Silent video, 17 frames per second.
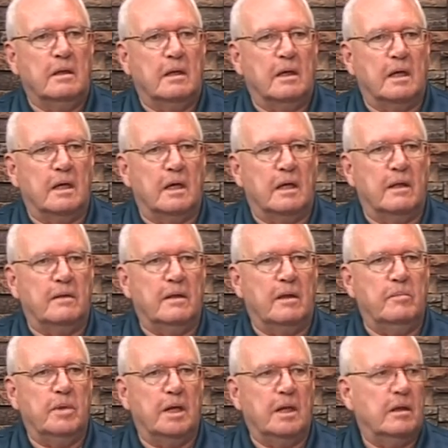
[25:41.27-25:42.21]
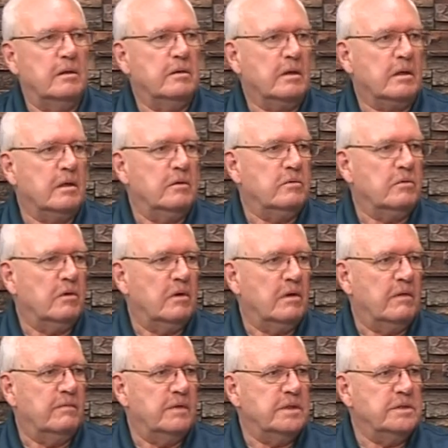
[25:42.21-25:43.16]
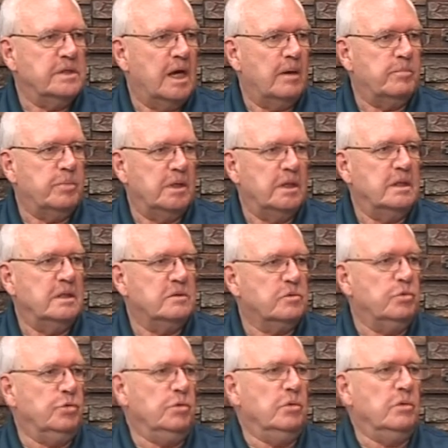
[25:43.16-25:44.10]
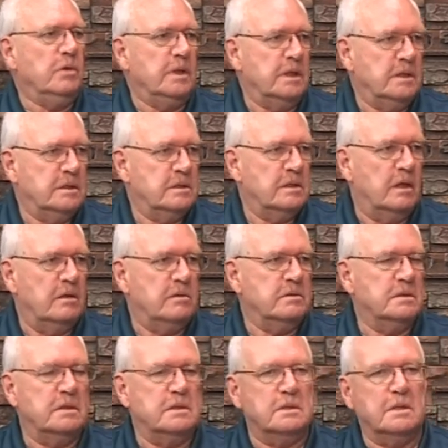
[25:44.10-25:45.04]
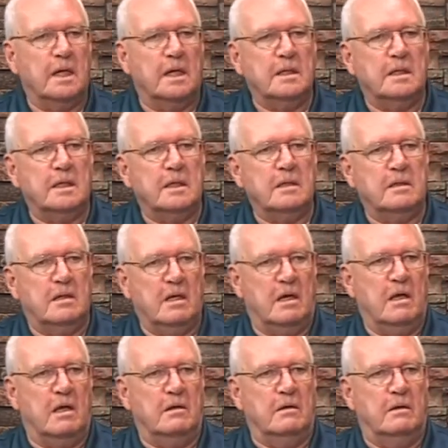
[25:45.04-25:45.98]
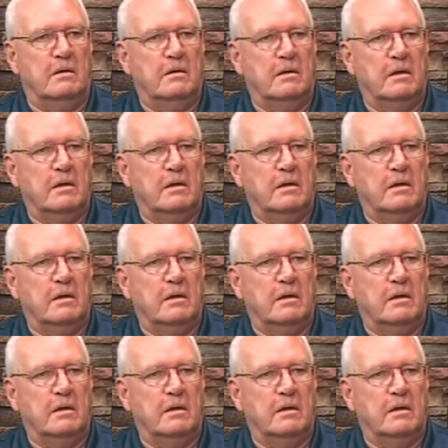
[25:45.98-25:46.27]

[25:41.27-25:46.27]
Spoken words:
They've been under control of the Japanese, cruelly so, since 1910.